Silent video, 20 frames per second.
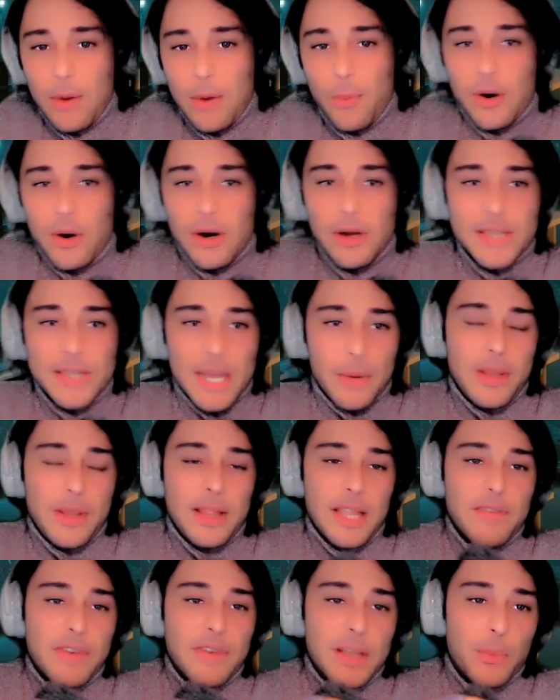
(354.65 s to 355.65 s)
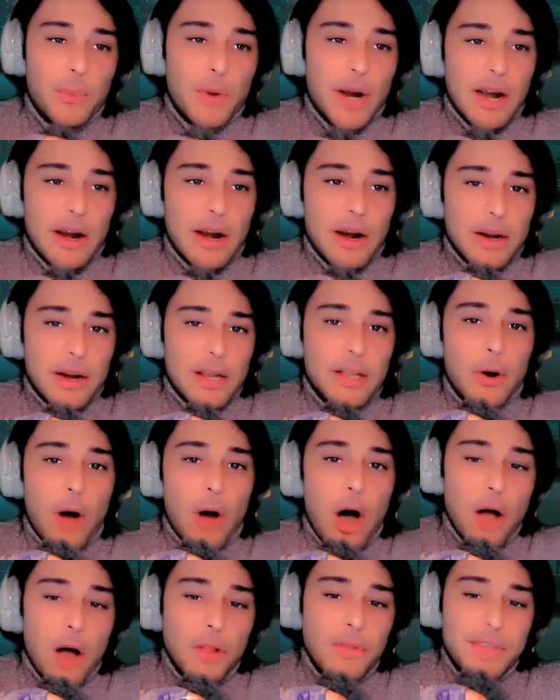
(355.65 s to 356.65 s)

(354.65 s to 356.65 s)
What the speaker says: world that we live in, where, you know, all